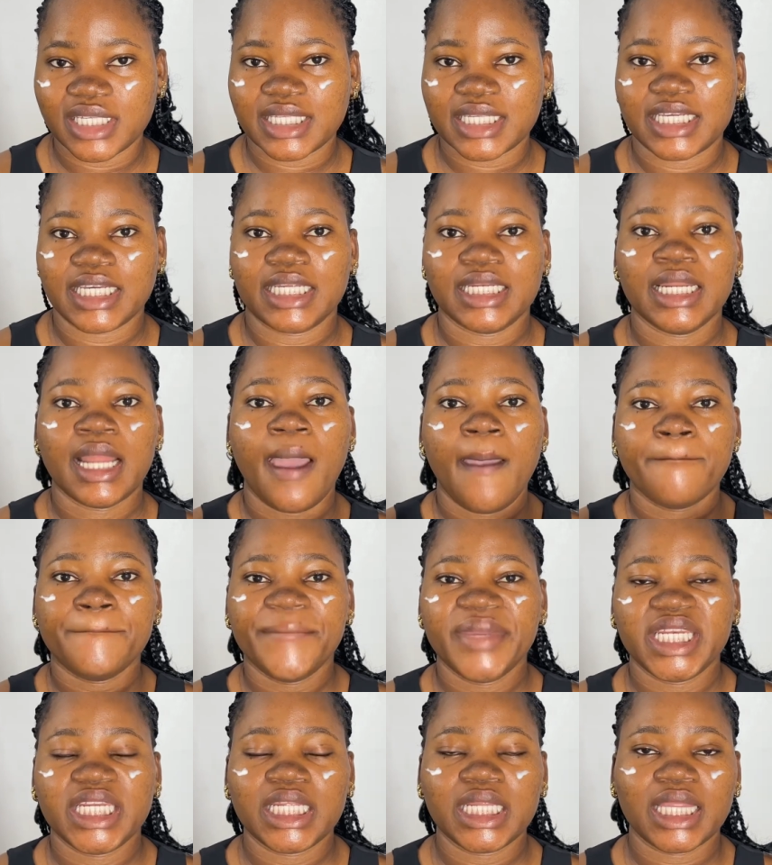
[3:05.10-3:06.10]
skin,
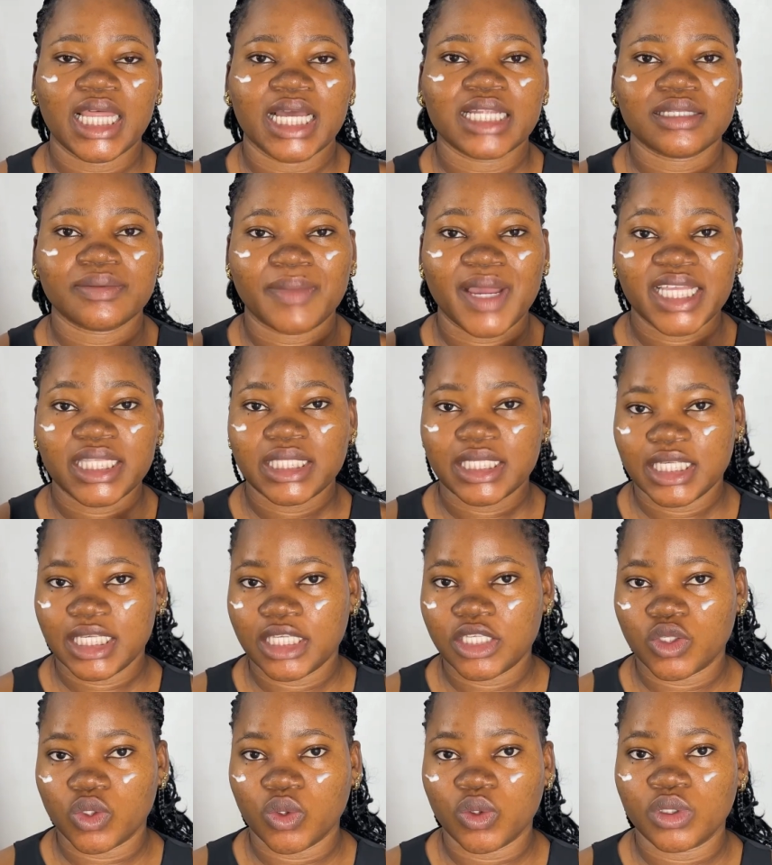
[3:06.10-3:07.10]
meaning that my
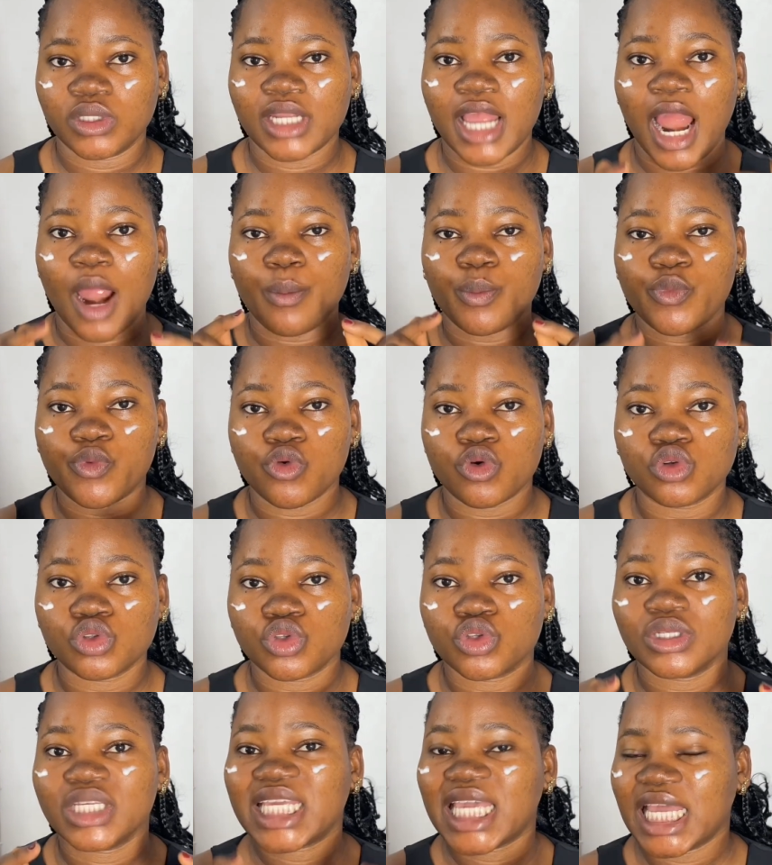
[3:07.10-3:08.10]
T-zone are prone
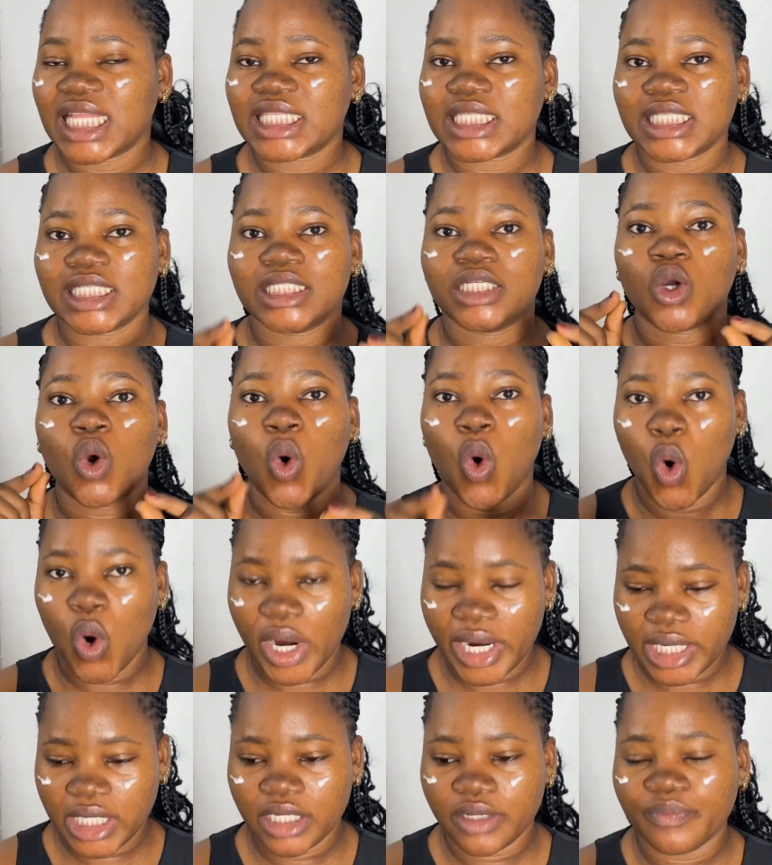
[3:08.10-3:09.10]
to getting
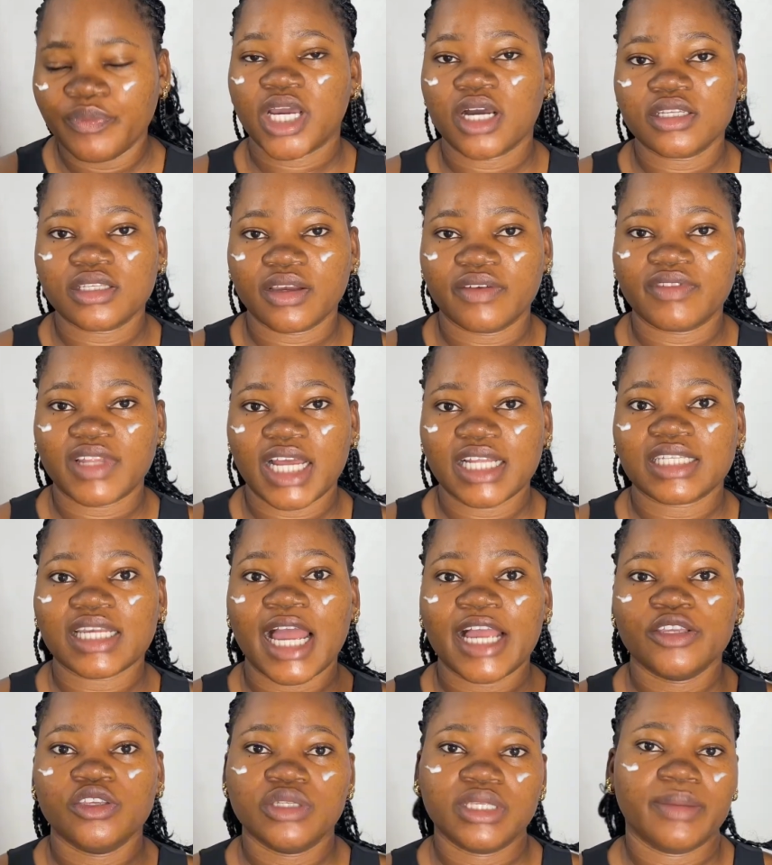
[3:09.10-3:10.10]
oily. Because of that,
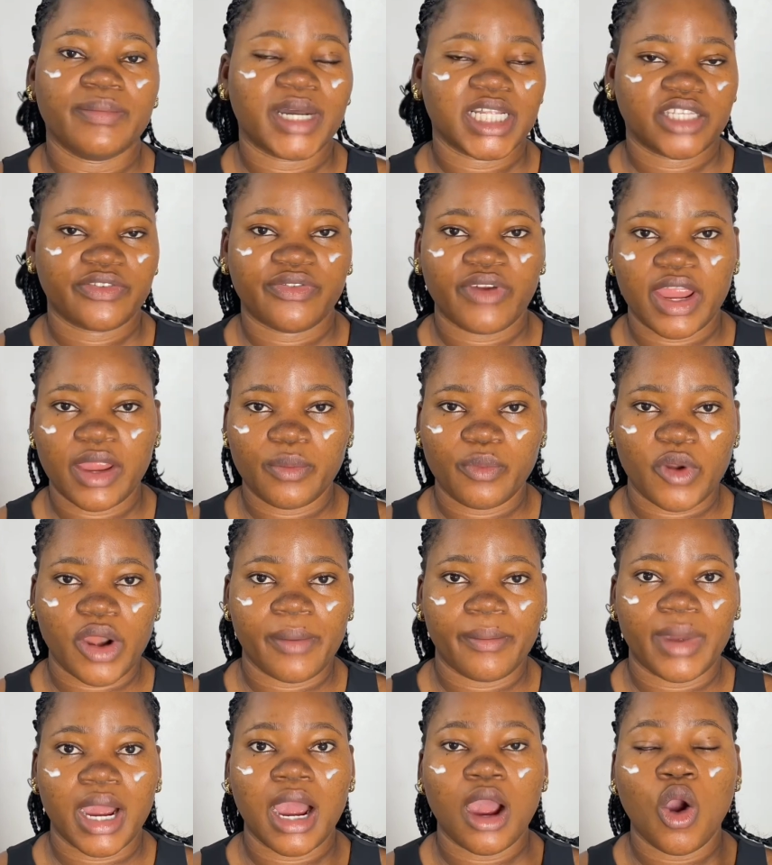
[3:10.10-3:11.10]
I use a mattifying
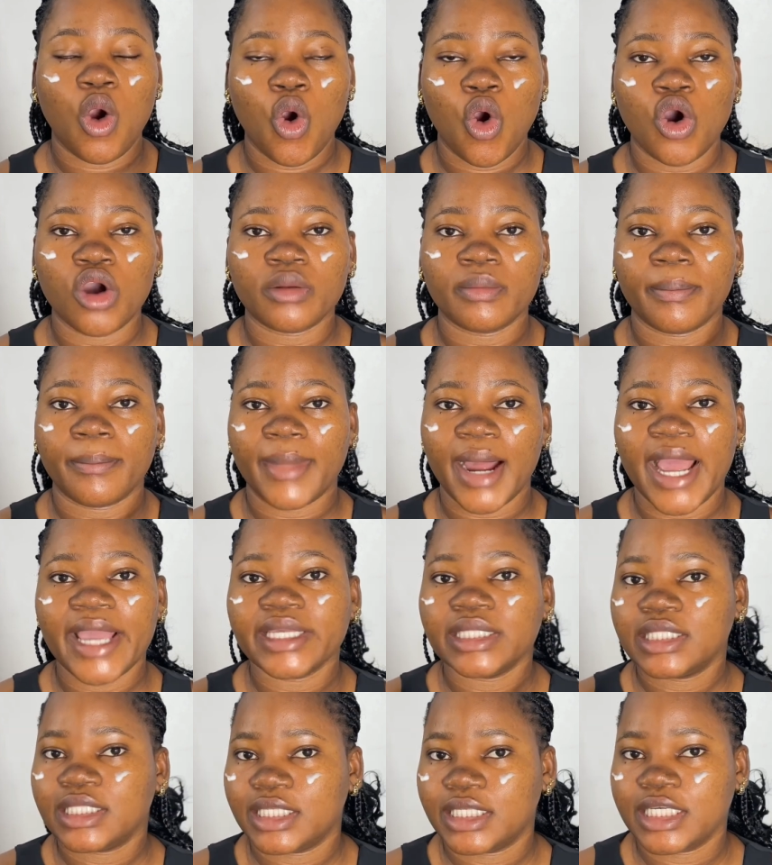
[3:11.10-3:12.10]
primer on
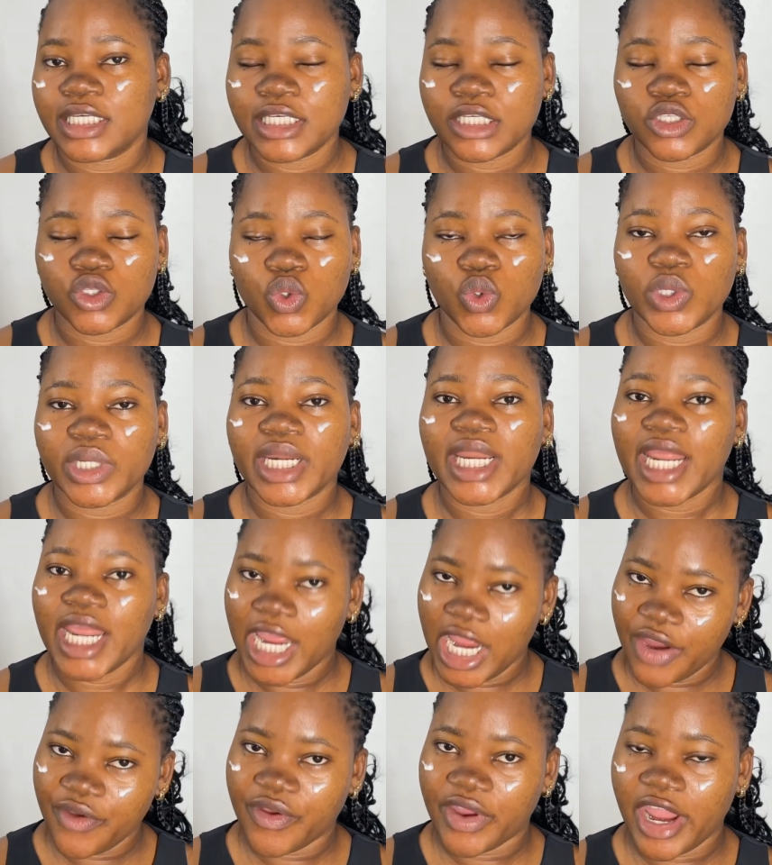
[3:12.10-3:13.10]
my T-zone
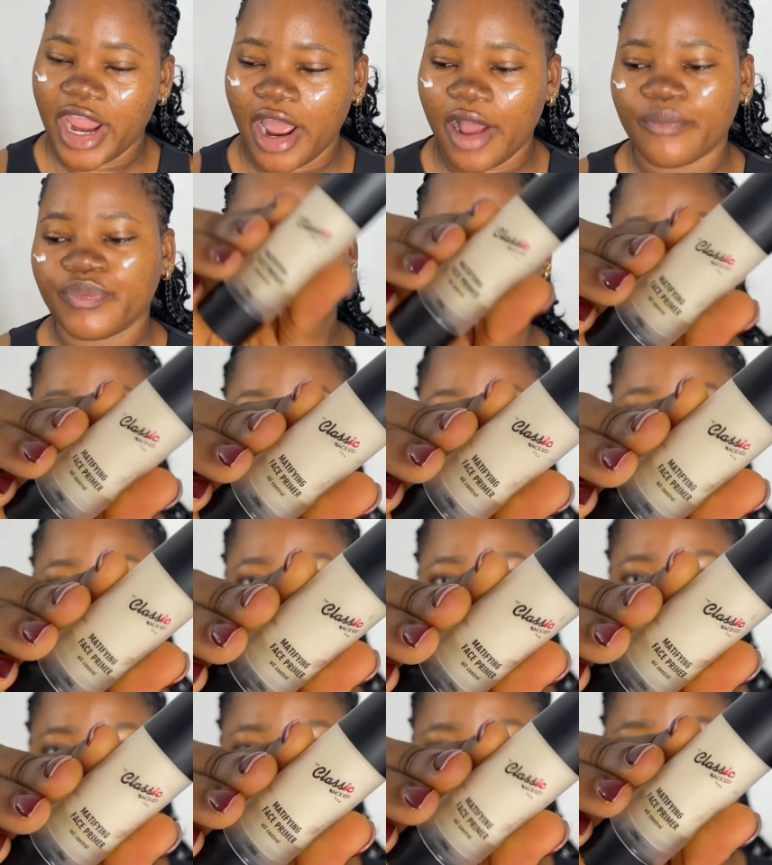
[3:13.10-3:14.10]
area. This is the
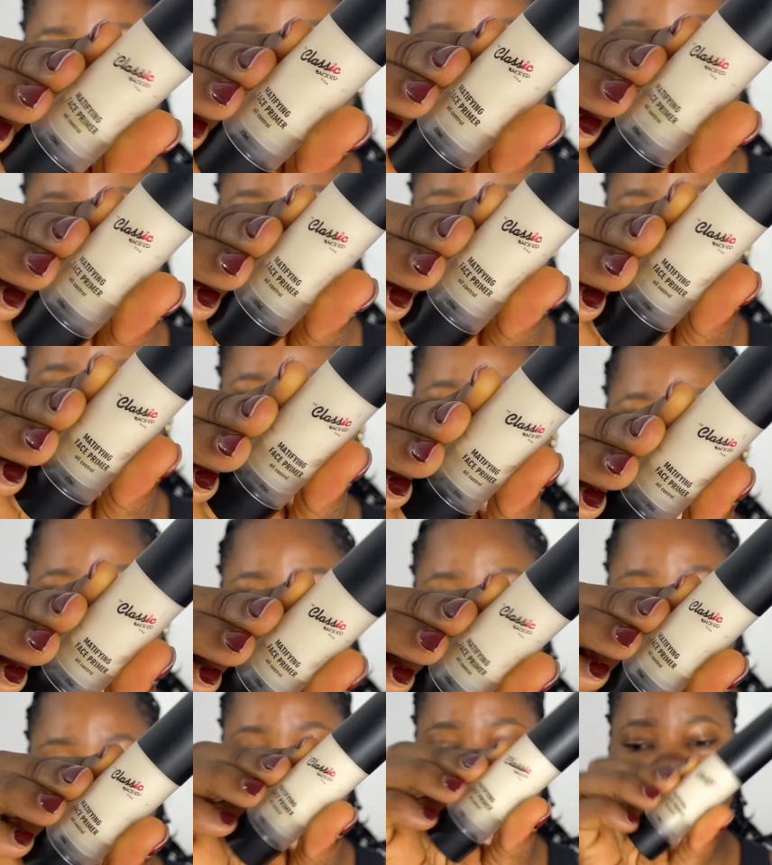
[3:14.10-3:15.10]
mattifying primer
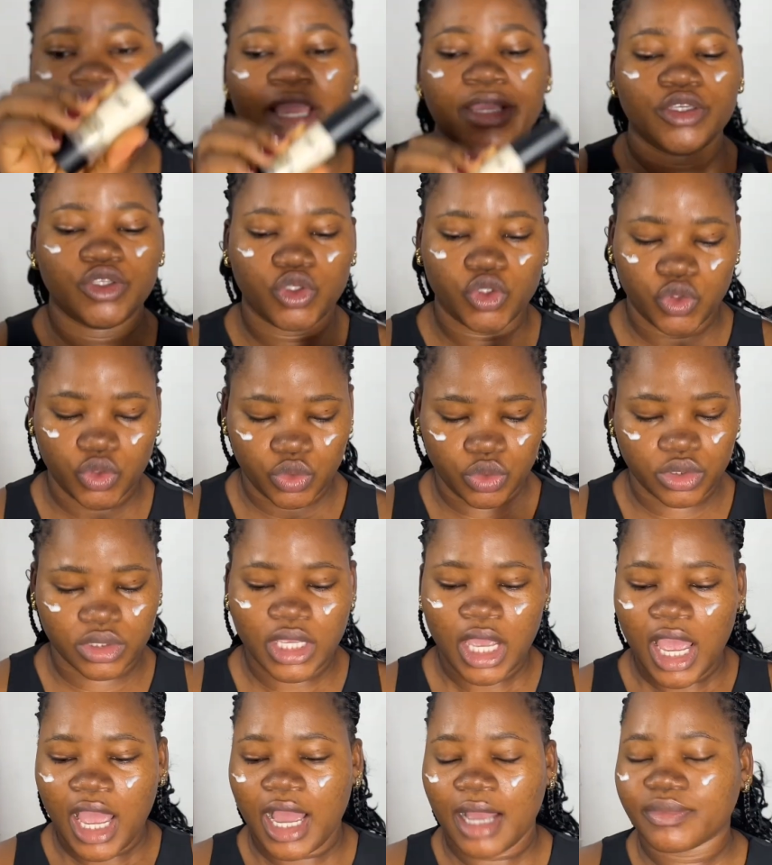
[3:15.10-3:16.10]
that I use.
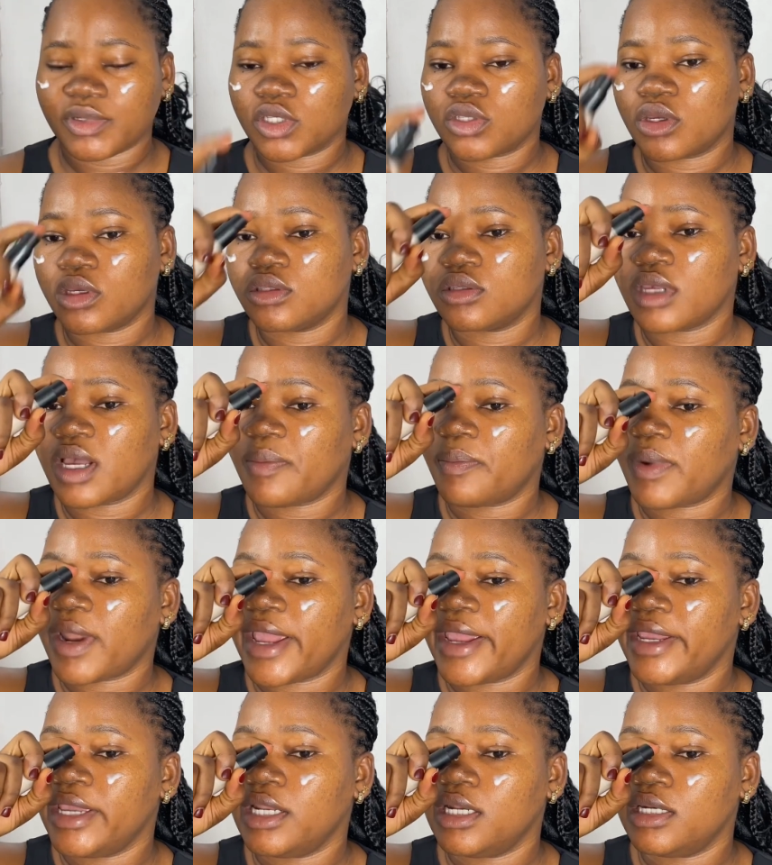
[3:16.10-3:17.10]
I'm just going to
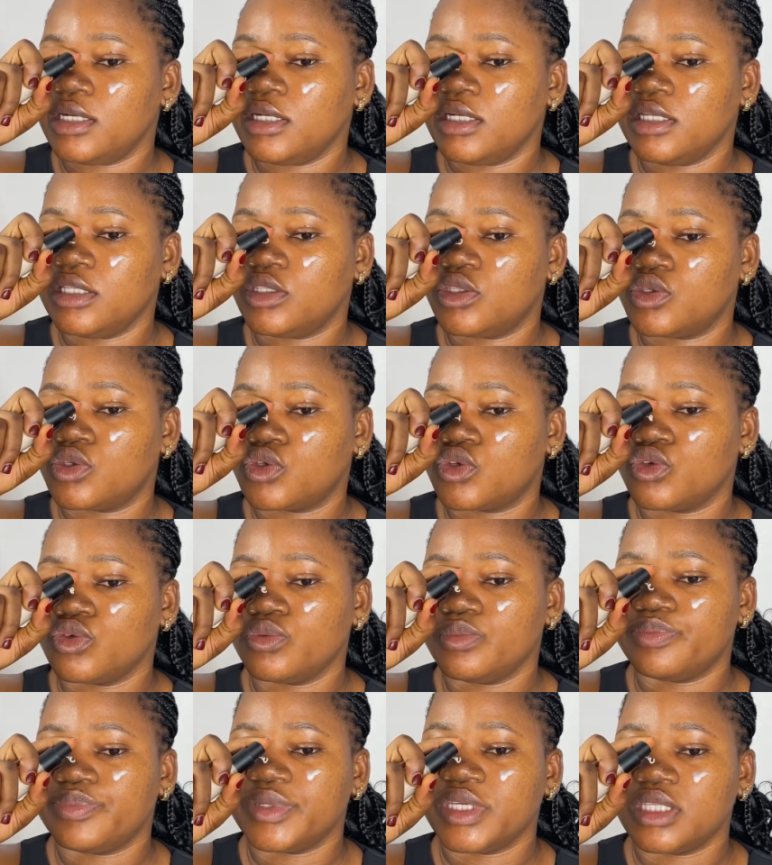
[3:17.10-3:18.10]
apply a
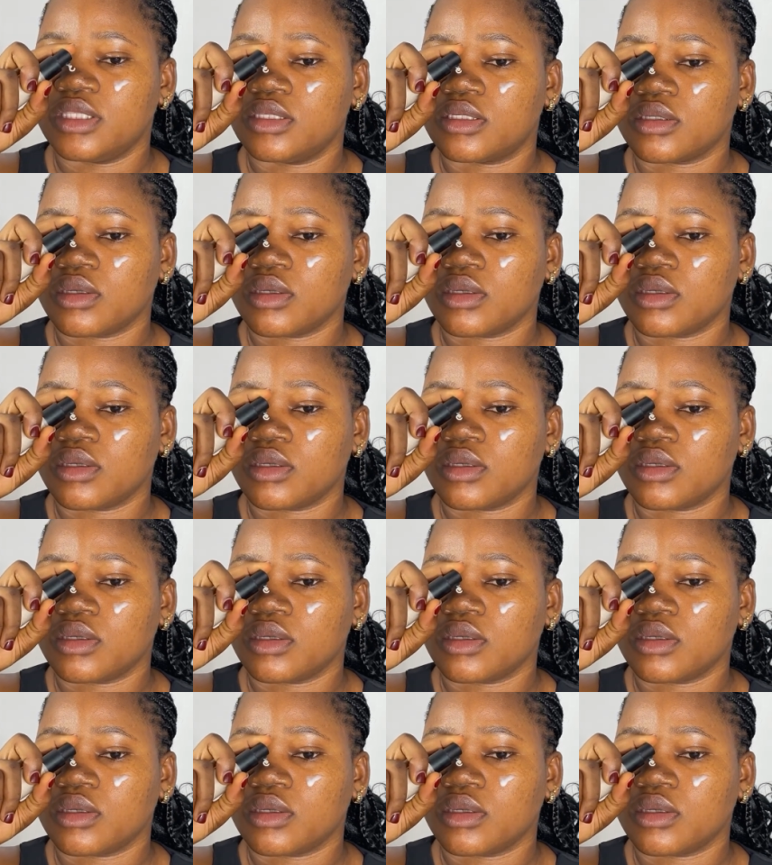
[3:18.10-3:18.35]
little bit